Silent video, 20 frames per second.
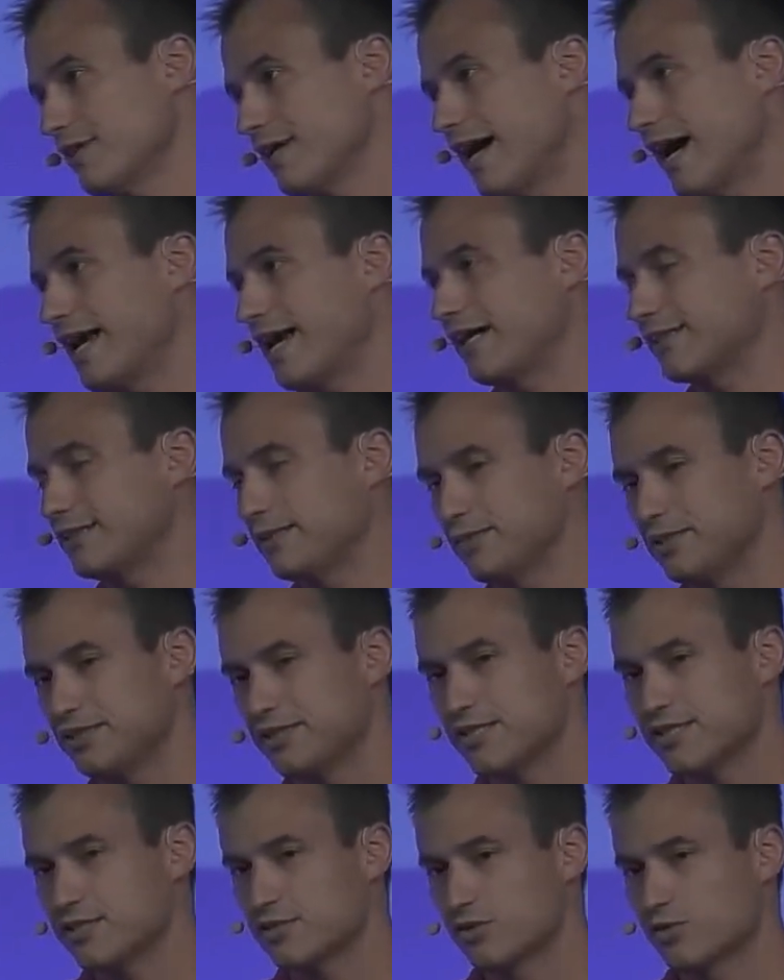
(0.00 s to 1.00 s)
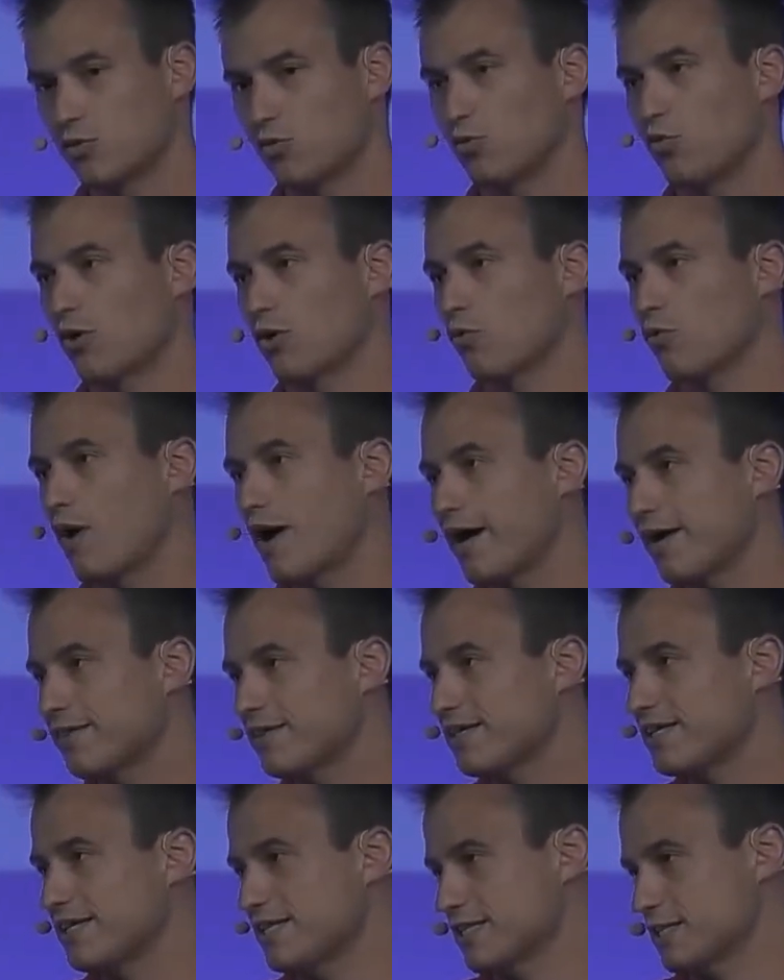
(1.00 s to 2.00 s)
and activities worldwide
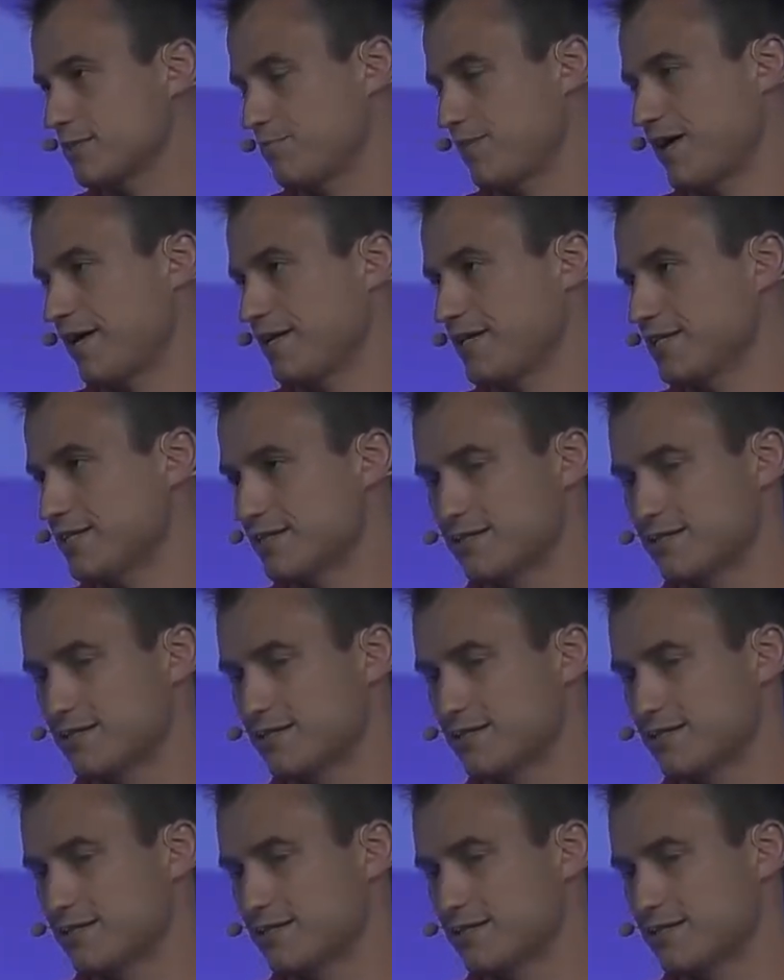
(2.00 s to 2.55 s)
in Spanish.